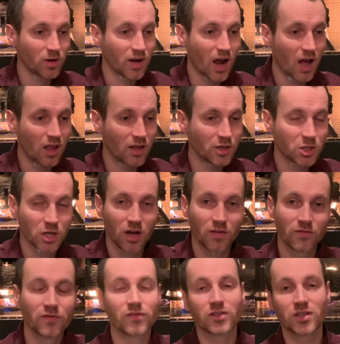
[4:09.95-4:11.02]
knowledge
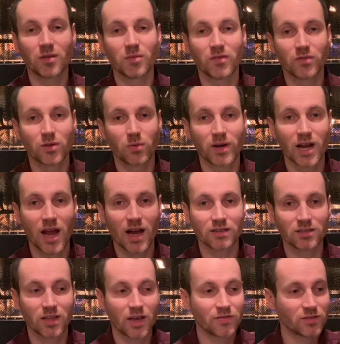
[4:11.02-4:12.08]
of some of the
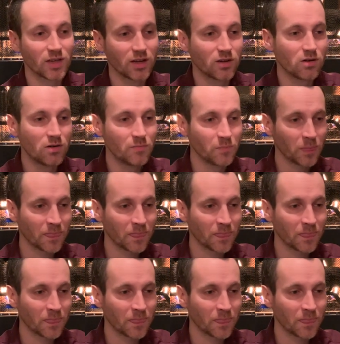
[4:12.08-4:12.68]
React lifecycle.